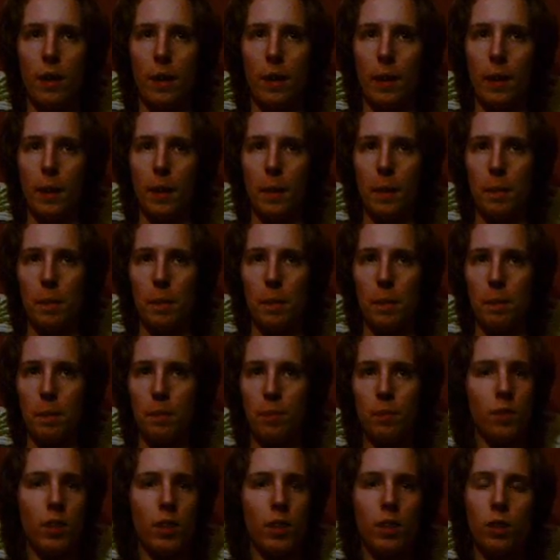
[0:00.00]
um,
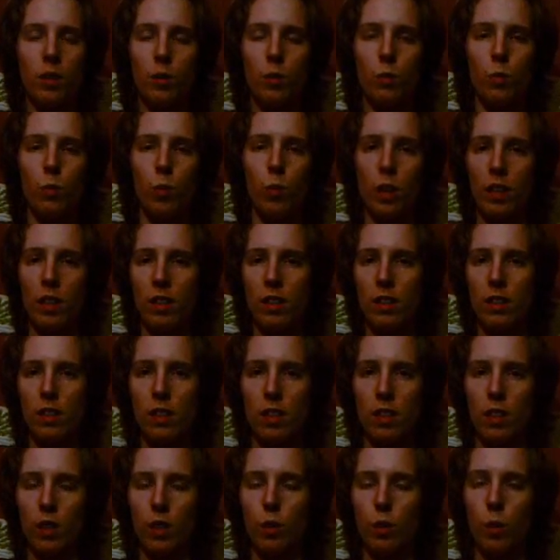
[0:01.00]

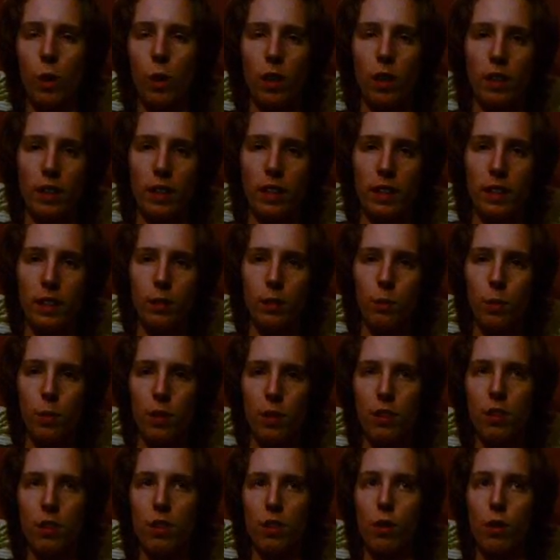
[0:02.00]
oneness and equality
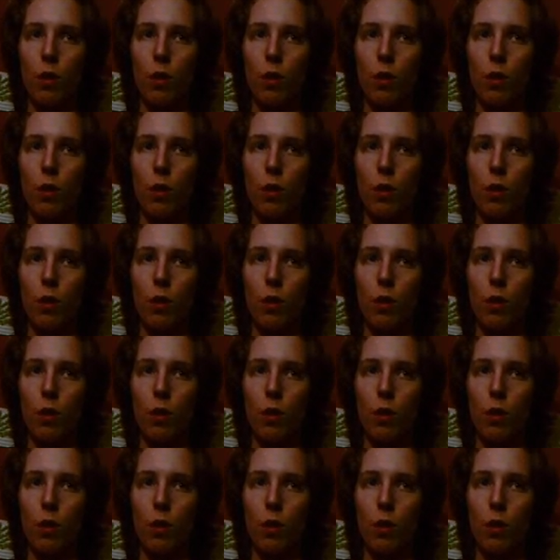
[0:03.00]
with